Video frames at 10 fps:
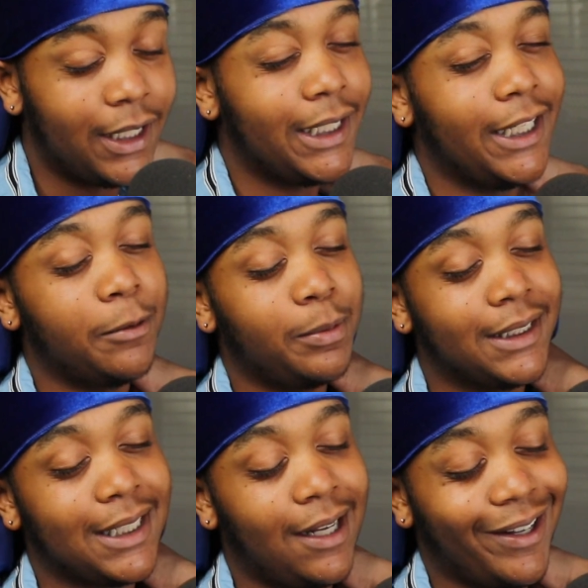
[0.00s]
in the DMs
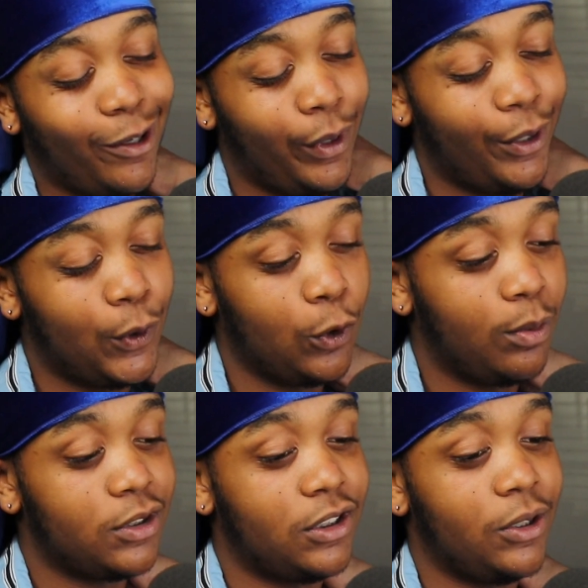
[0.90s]
because I don't like when
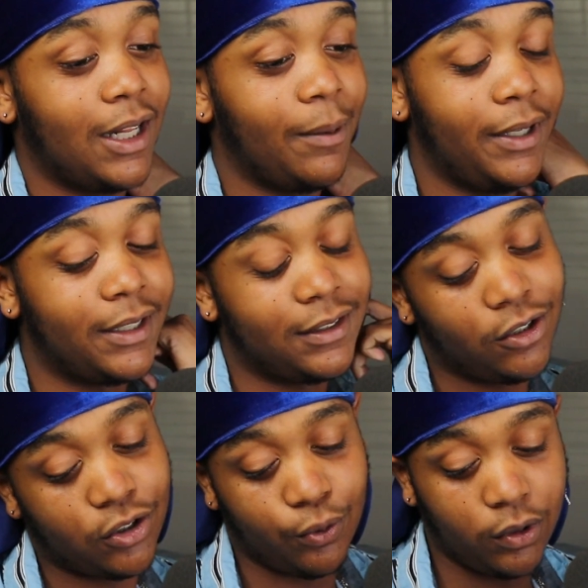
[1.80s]
YouTubers do that because
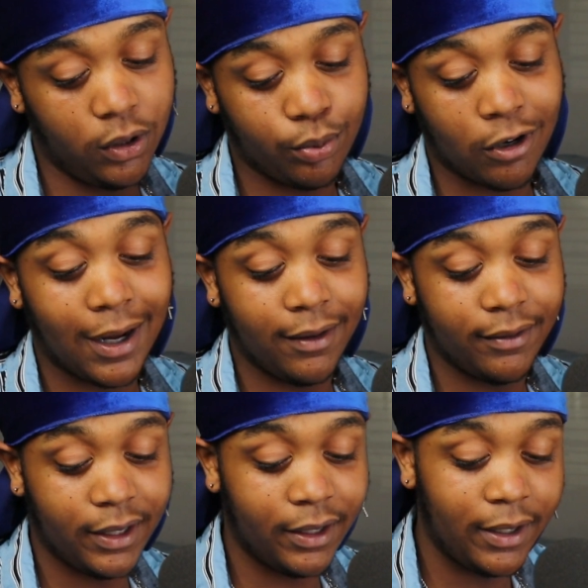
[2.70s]
those are really
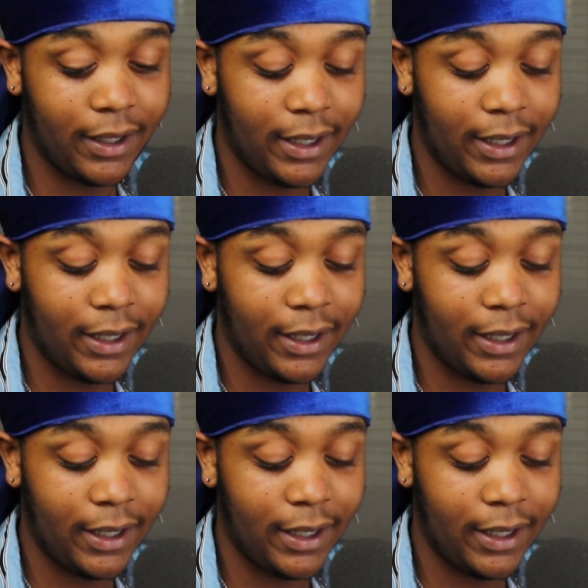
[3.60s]
private.